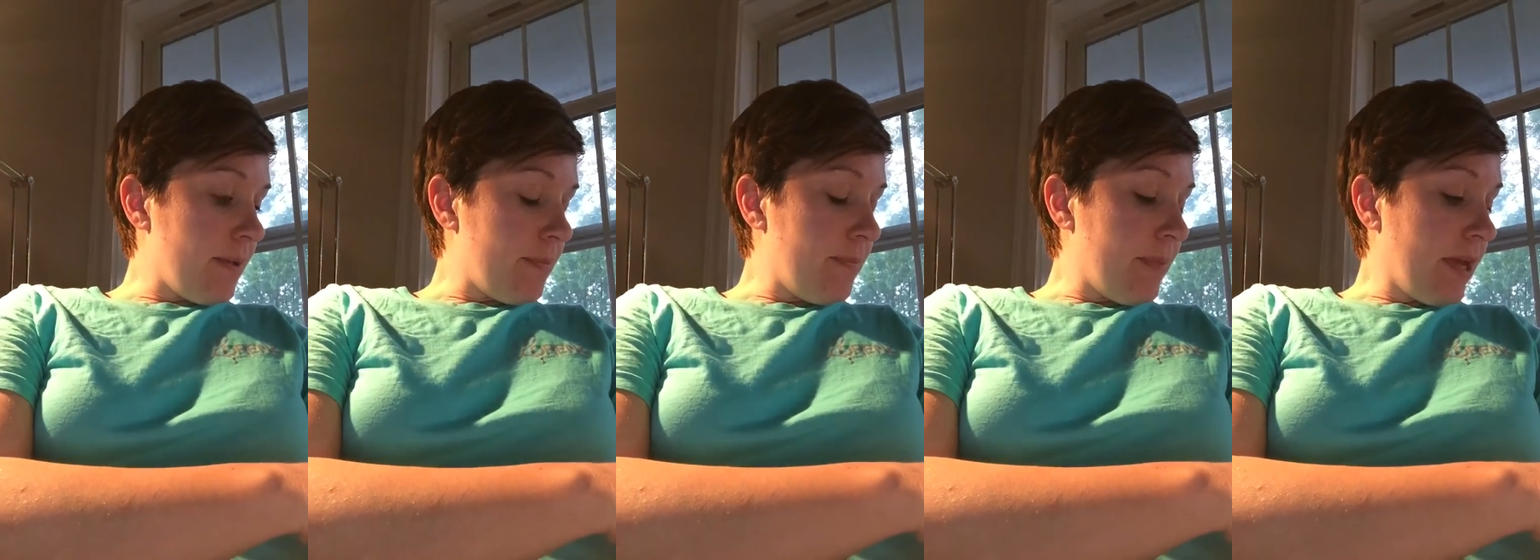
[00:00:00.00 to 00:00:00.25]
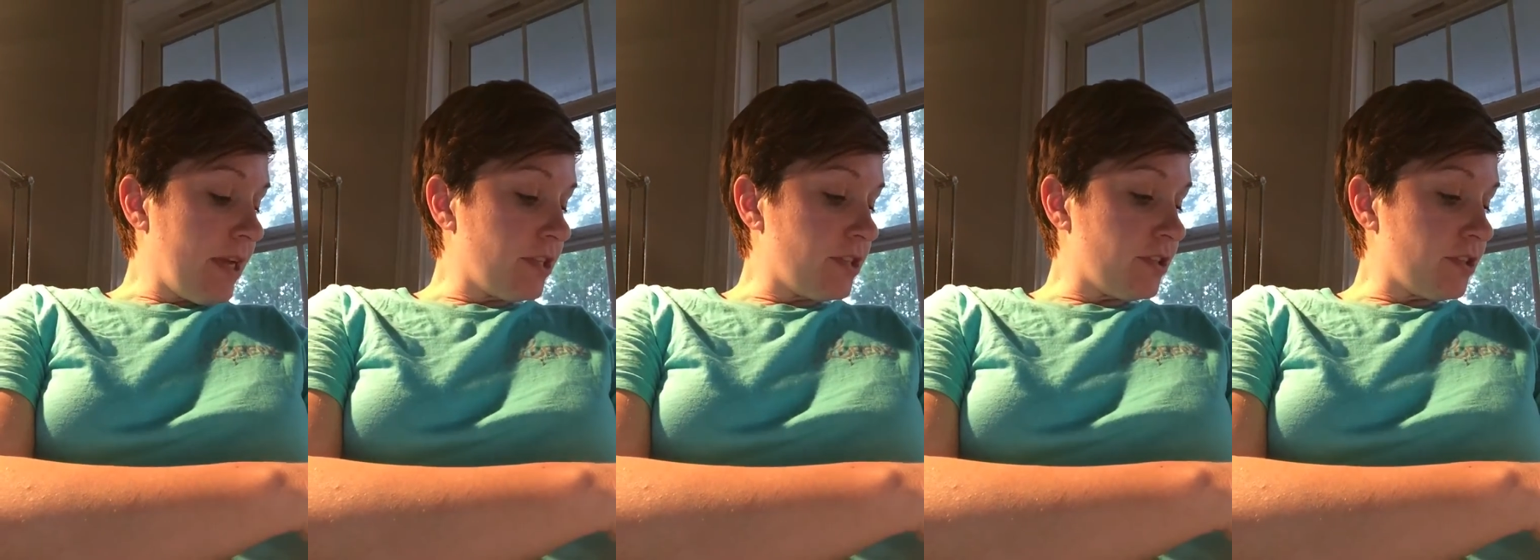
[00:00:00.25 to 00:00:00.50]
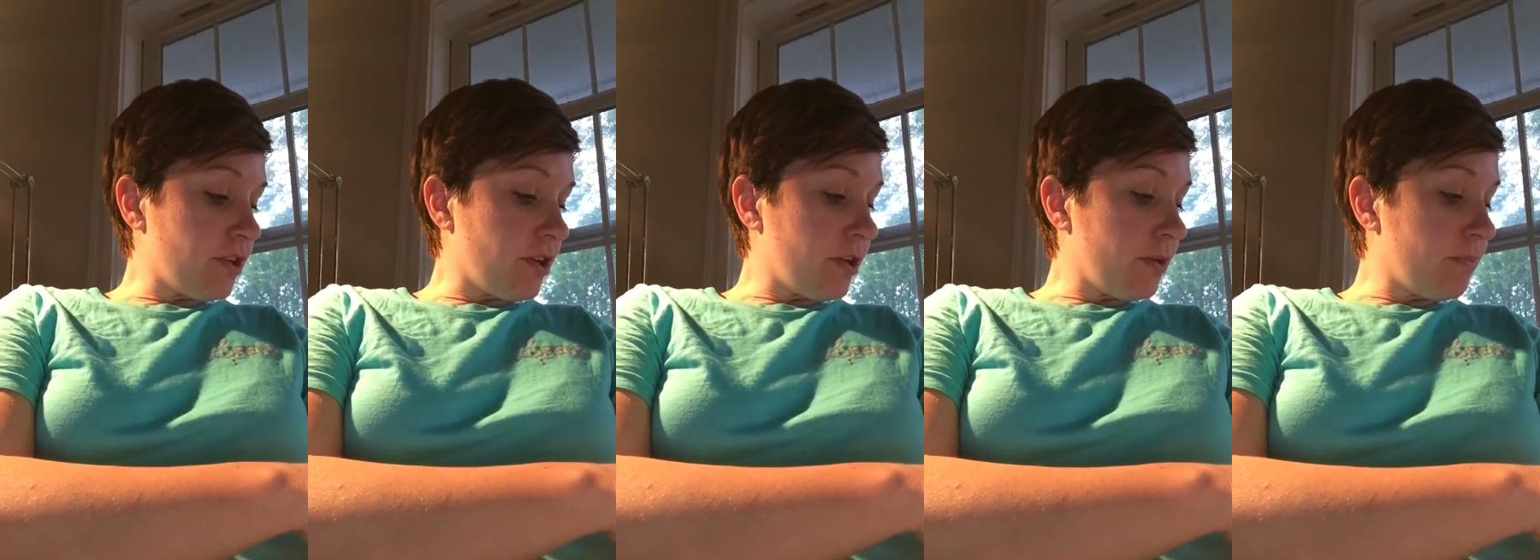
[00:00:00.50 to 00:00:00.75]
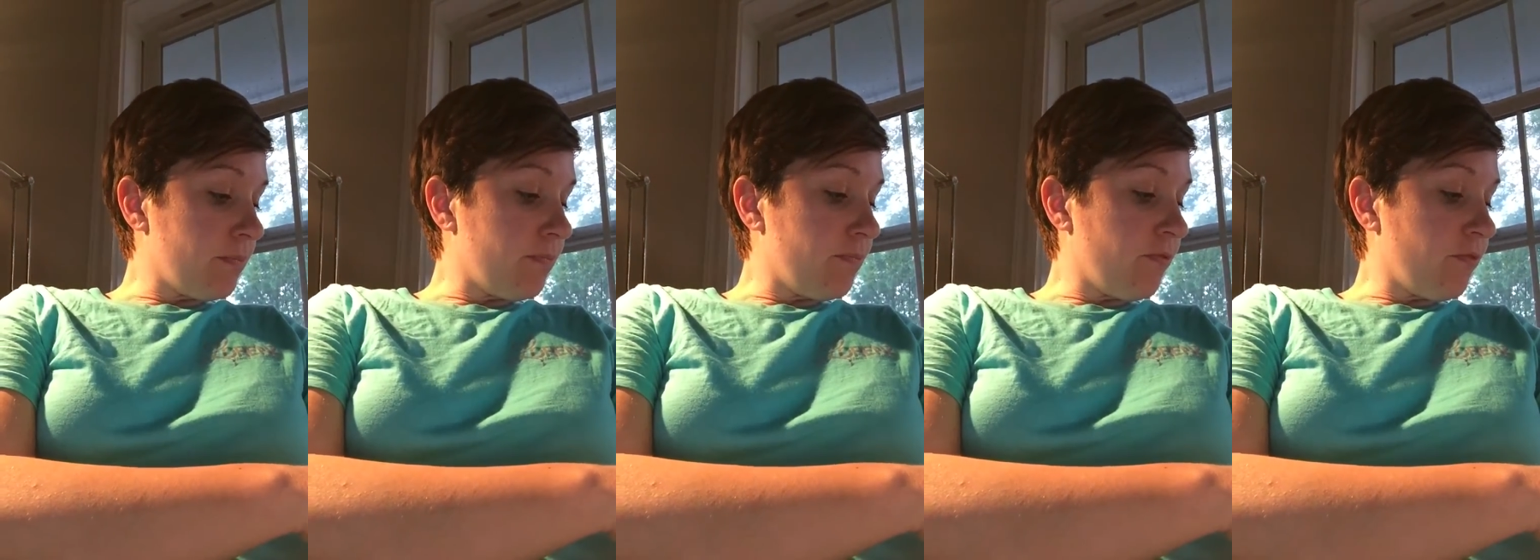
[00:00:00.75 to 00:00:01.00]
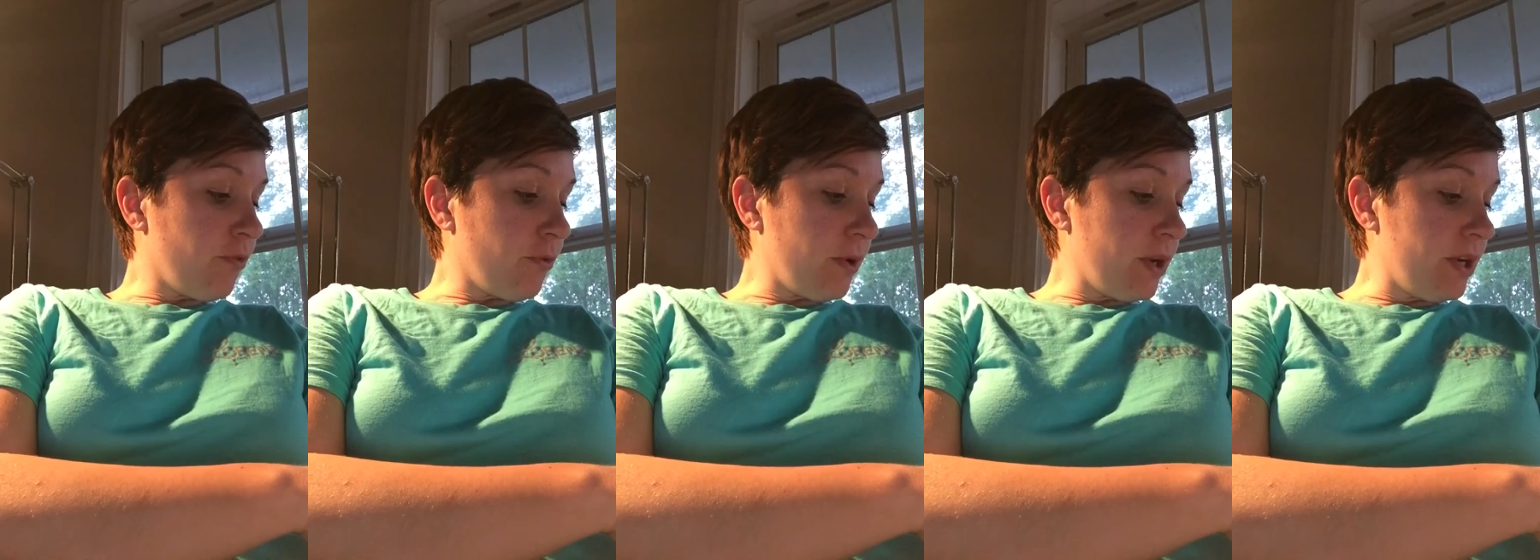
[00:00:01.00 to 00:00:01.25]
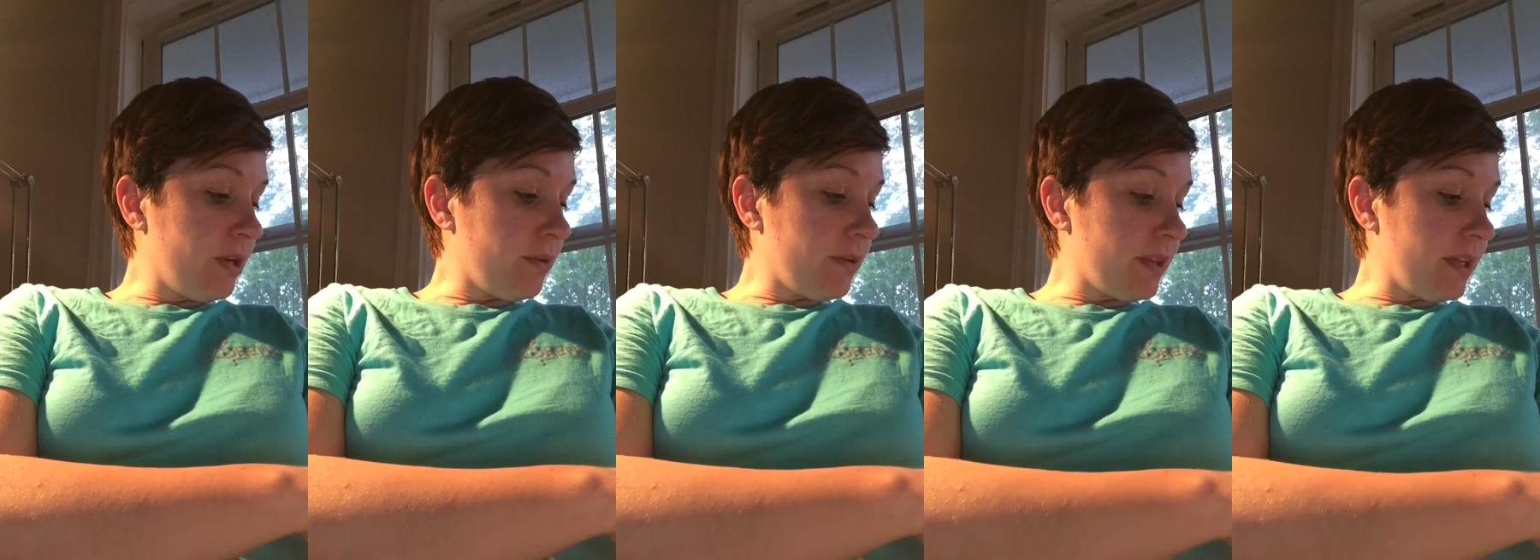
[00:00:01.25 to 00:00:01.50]
Patients are
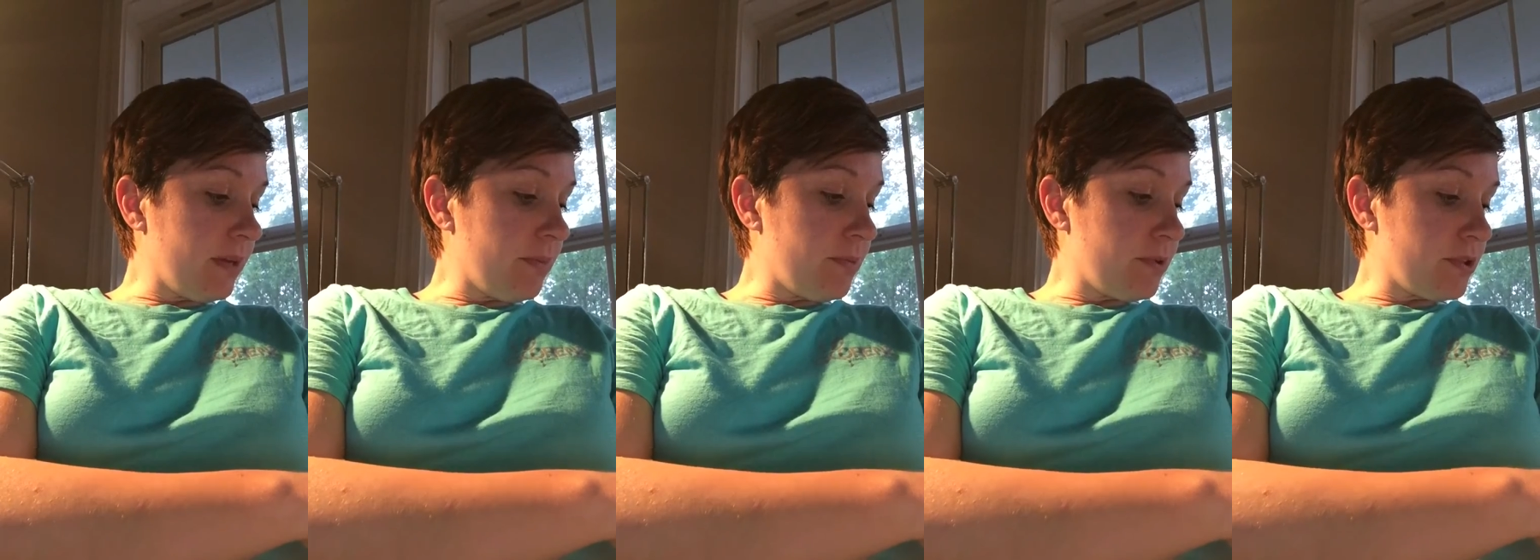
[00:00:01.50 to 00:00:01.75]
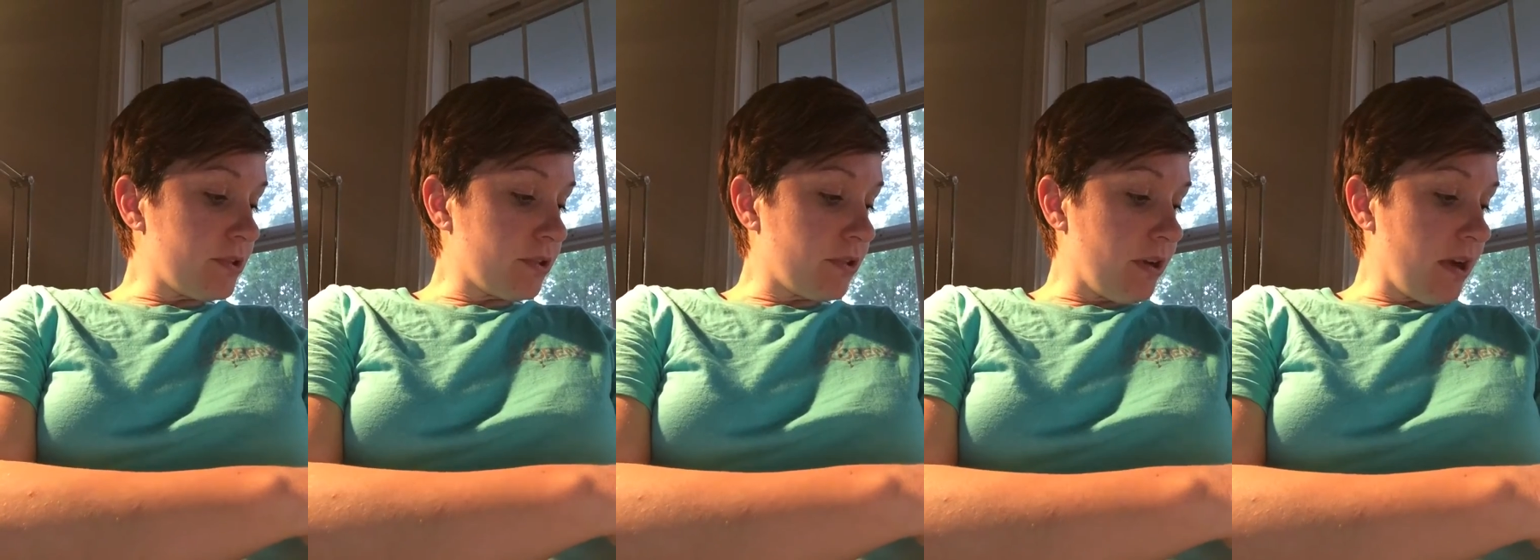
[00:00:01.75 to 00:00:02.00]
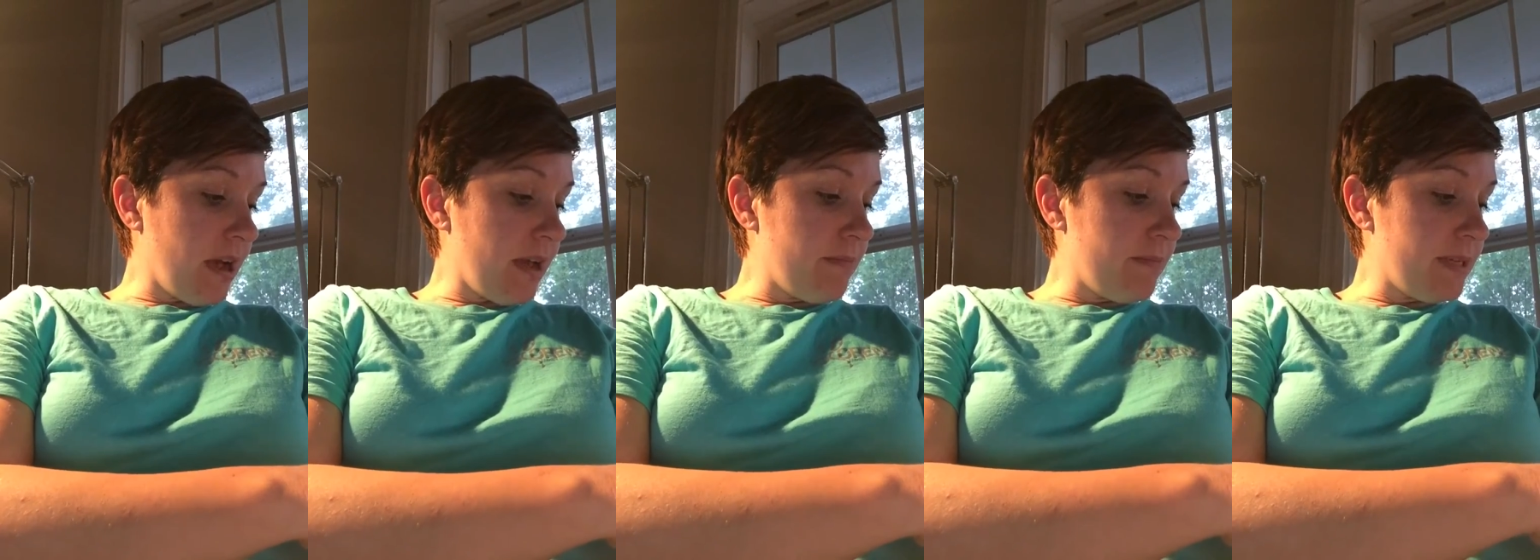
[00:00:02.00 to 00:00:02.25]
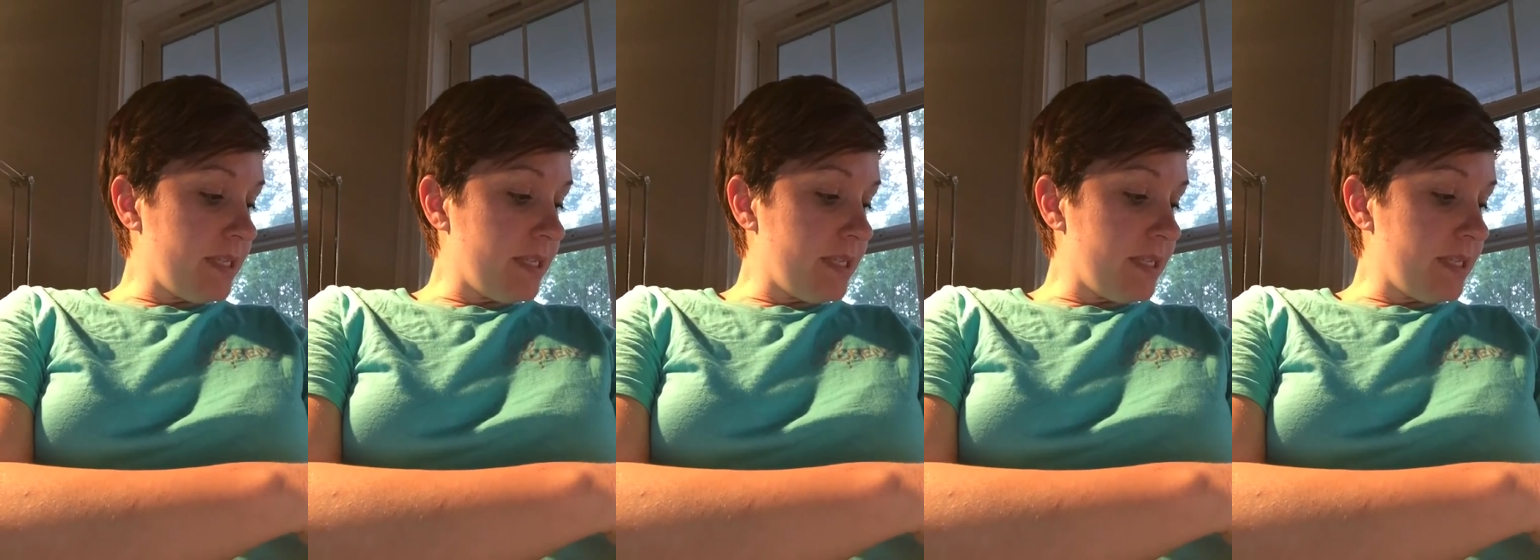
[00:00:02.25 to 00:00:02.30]
frequently prescribed